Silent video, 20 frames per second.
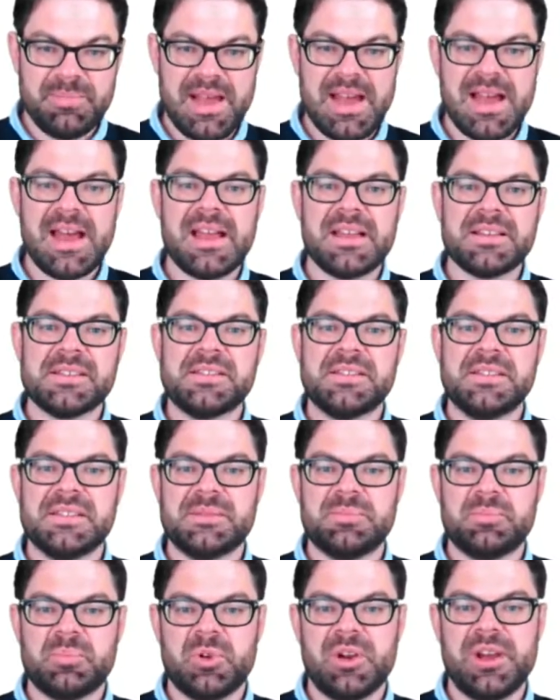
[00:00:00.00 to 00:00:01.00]
pass this
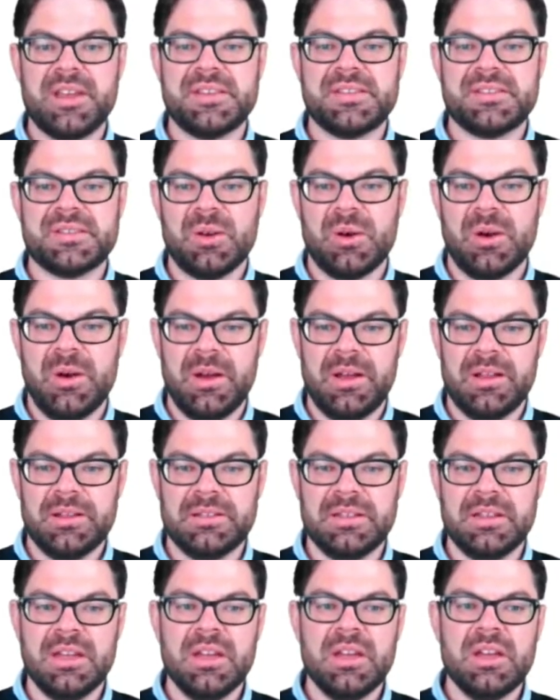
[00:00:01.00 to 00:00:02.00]
price
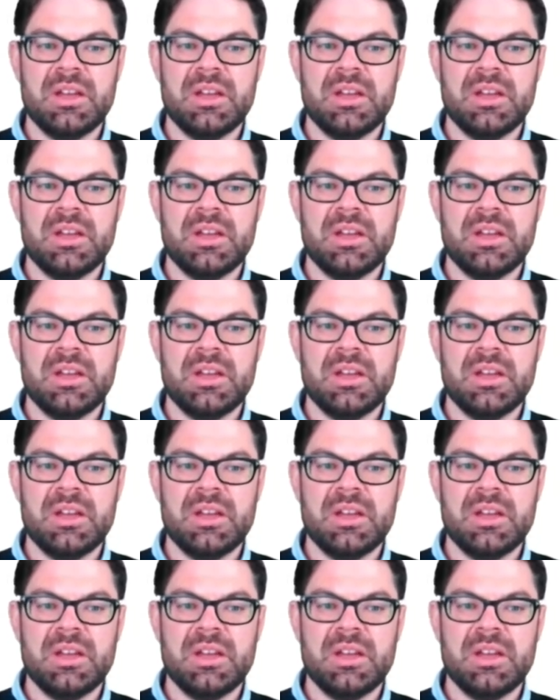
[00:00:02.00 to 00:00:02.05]
on